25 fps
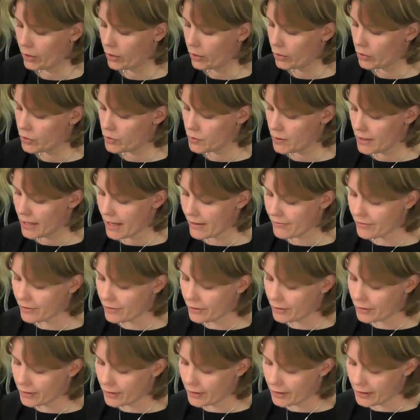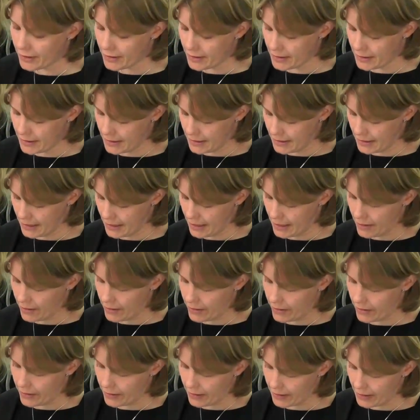Could we have a look at
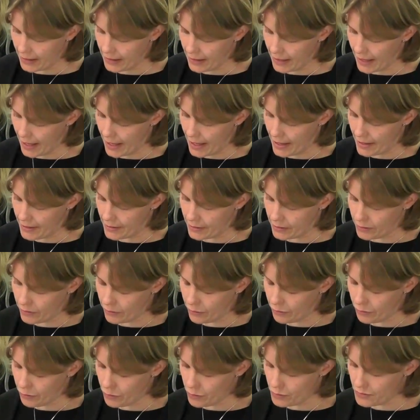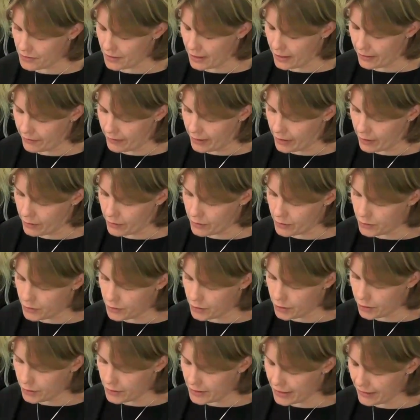TREL
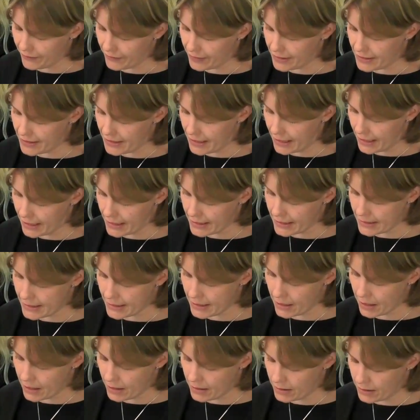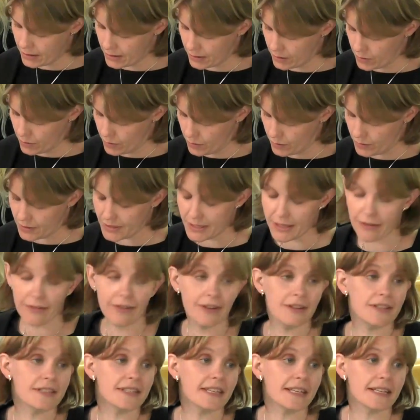
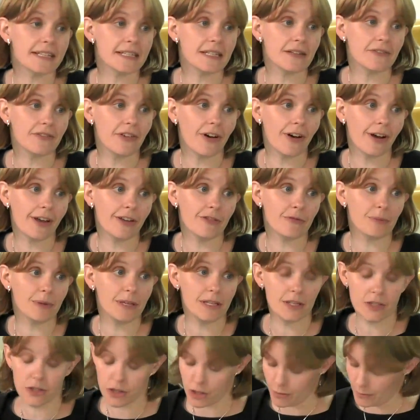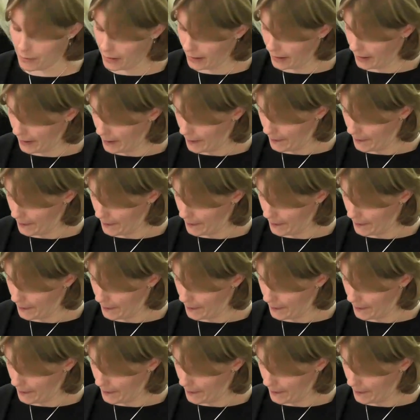40276_065, please, Shumik?